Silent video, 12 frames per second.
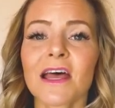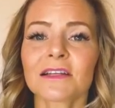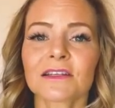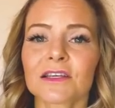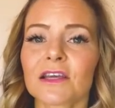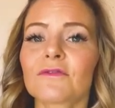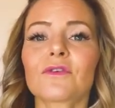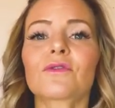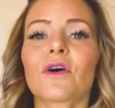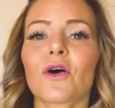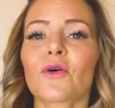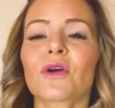to give you
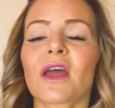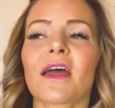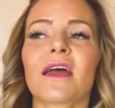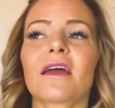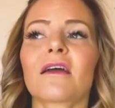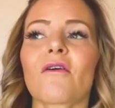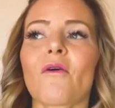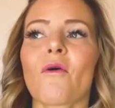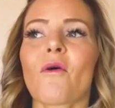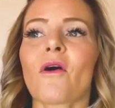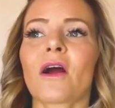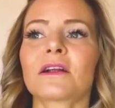the okay
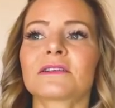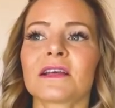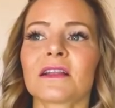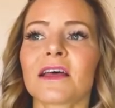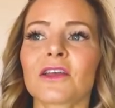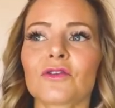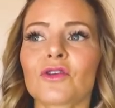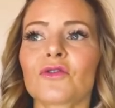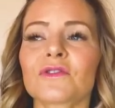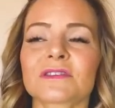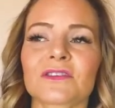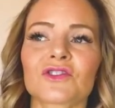or to let you know
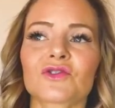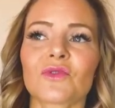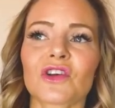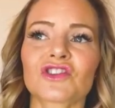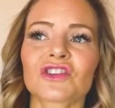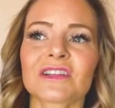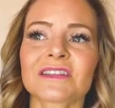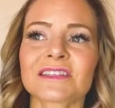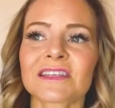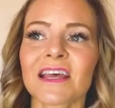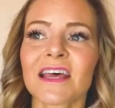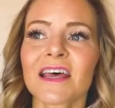the situation's